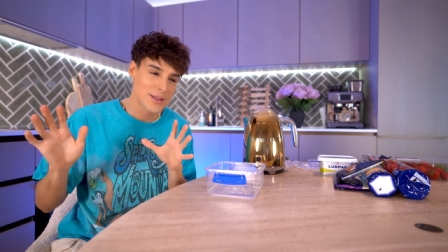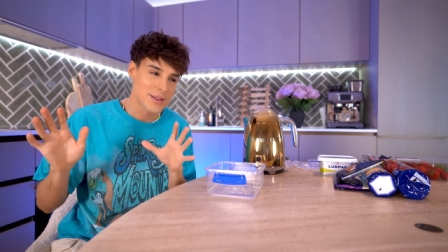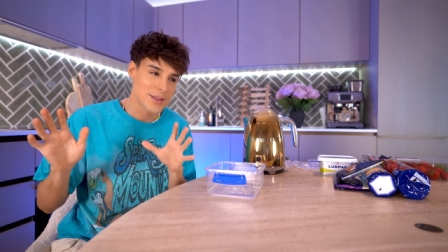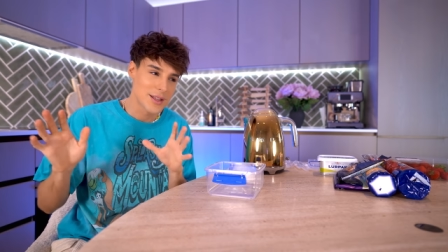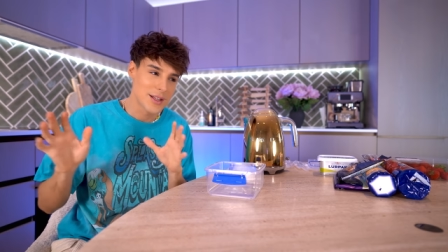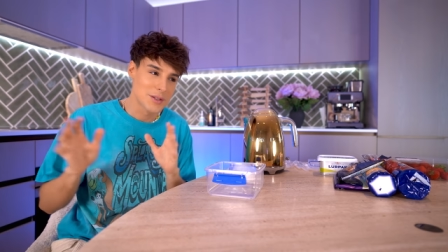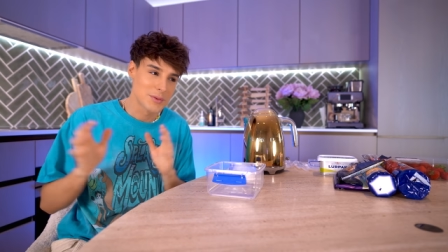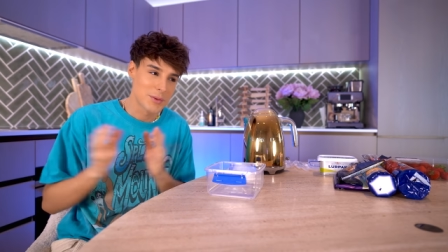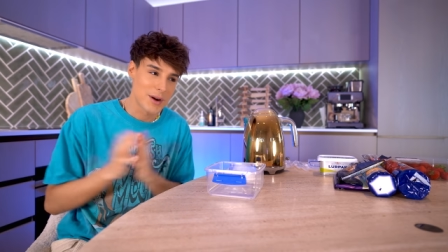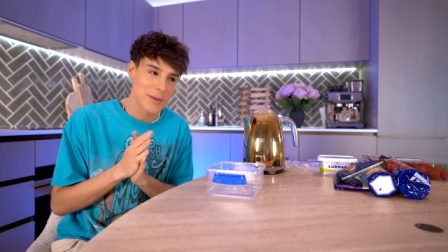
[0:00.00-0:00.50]

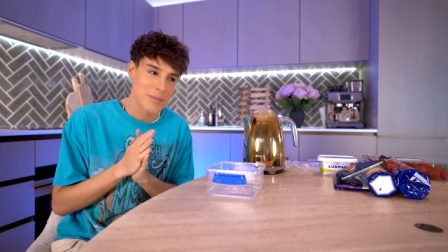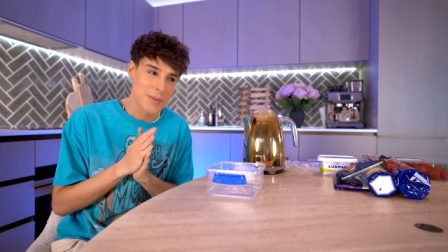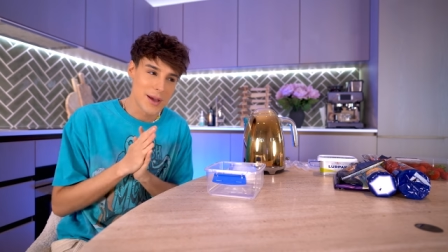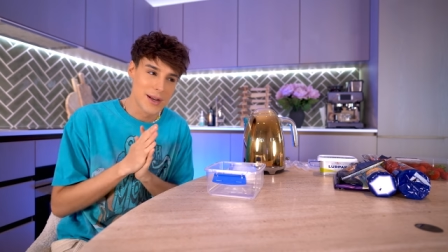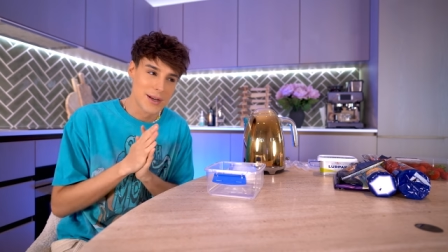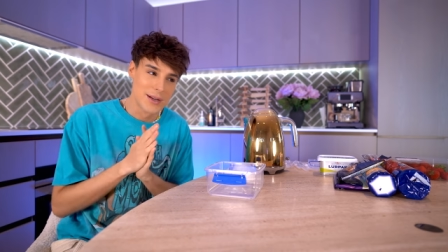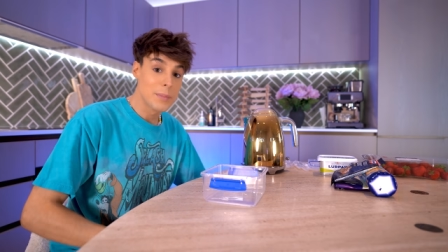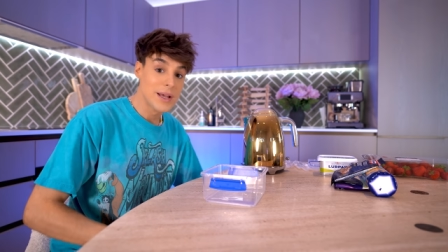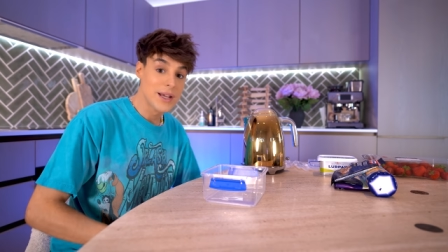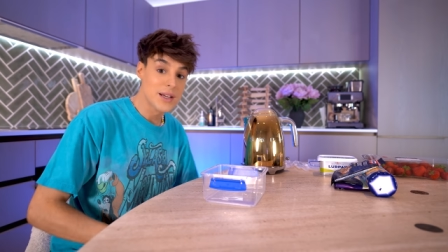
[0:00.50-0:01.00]
that's what I
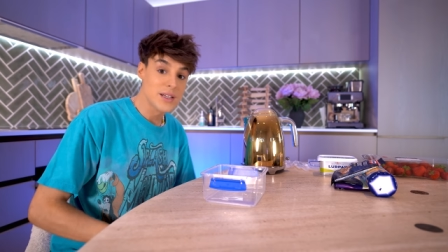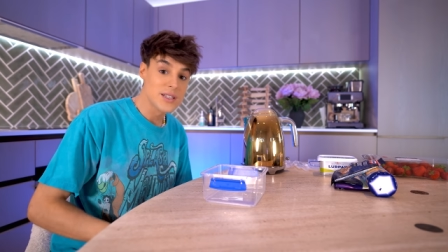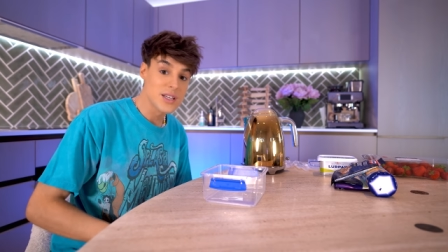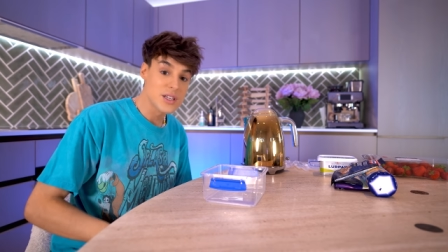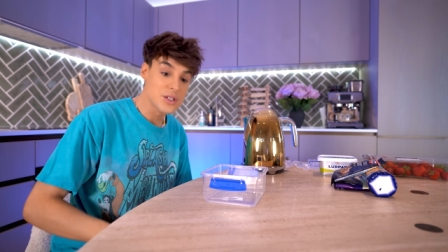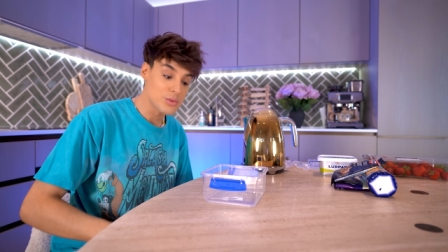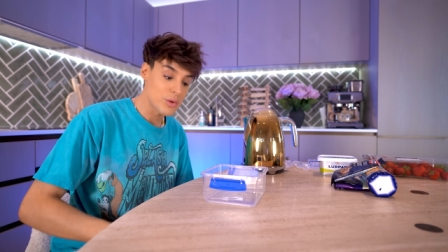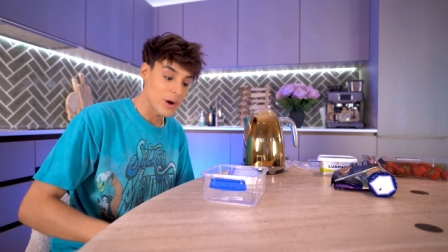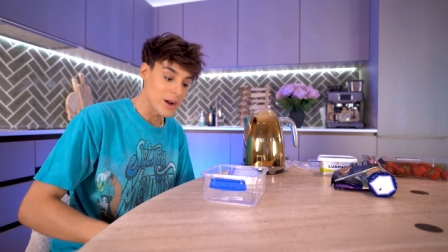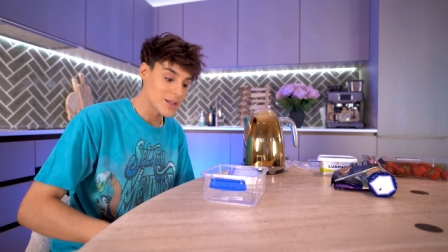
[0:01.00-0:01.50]
meant. Because
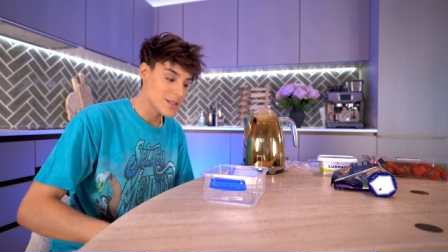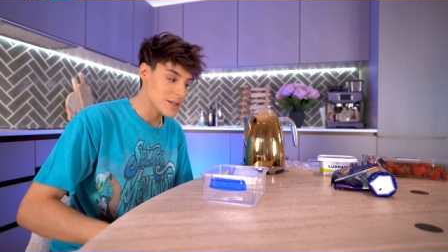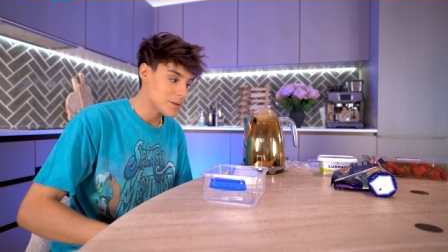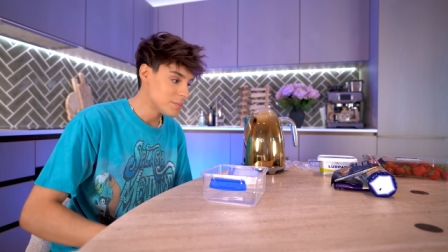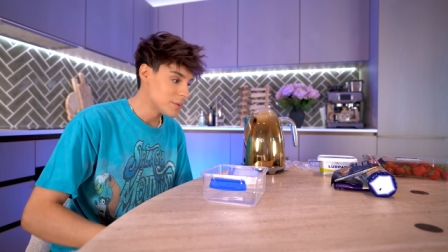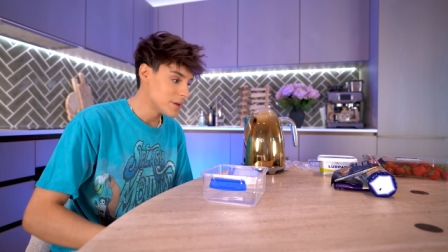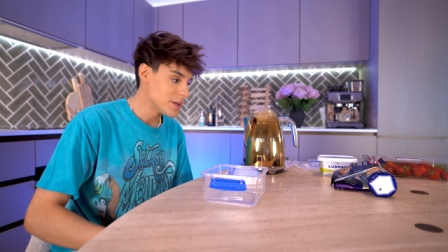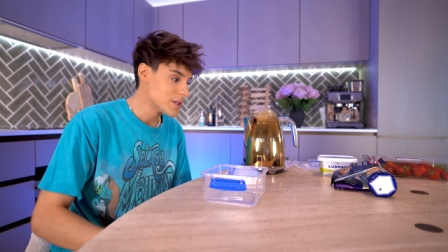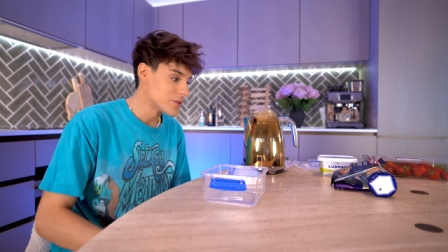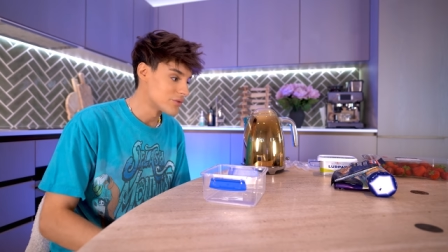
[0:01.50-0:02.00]
this
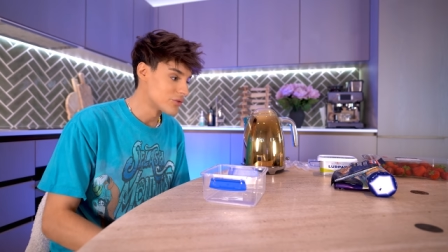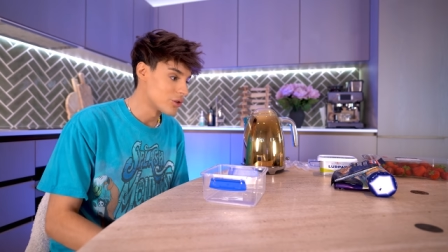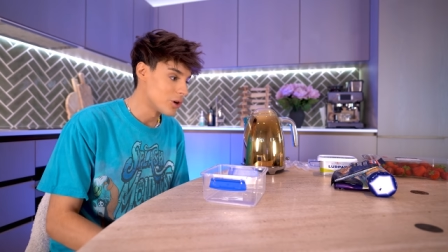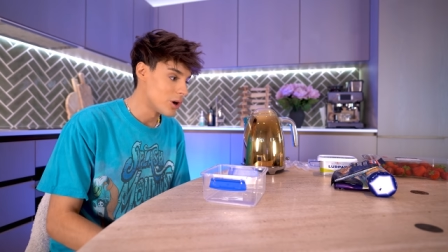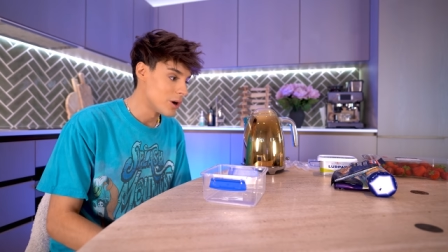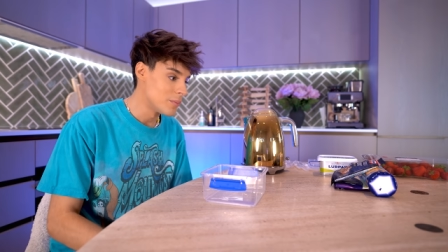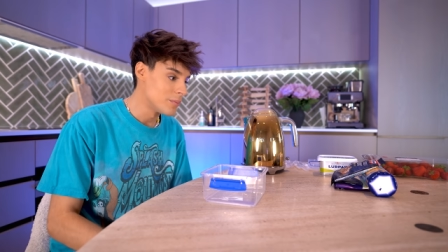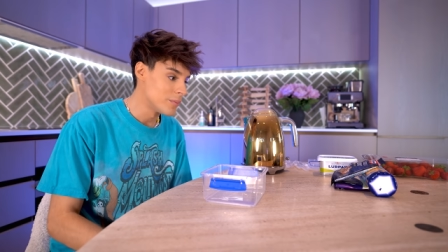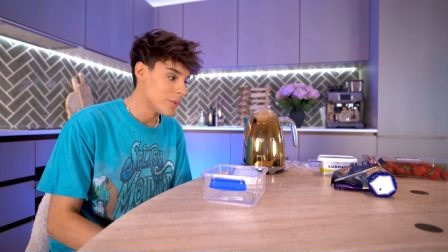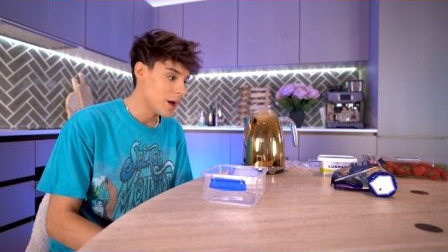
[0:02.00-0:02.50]
recipe is
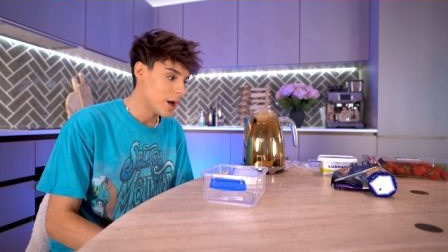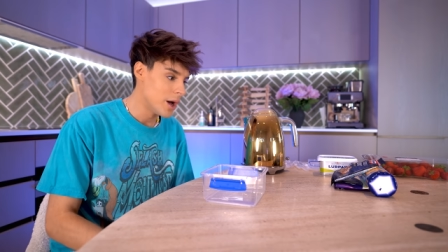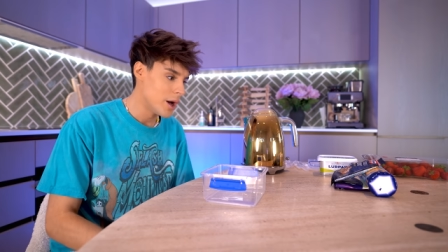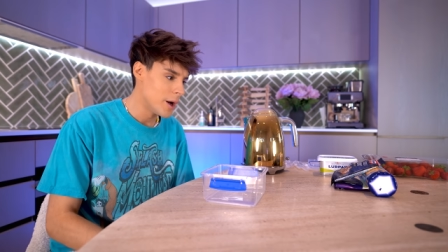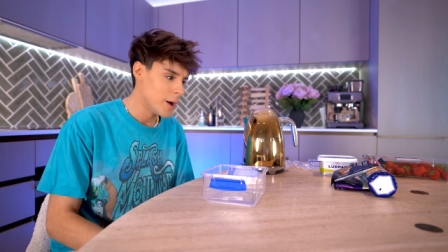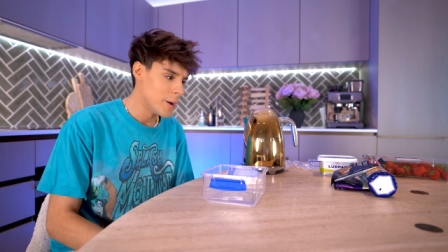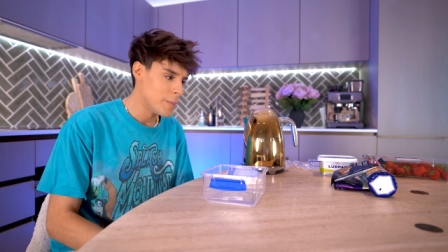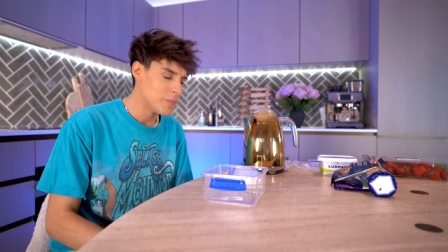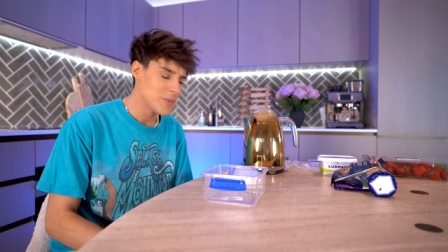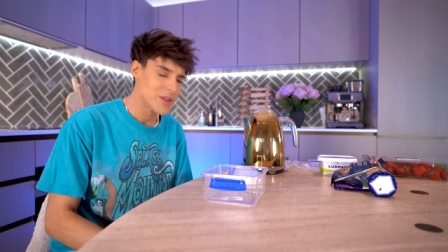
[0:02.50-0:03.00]
from um,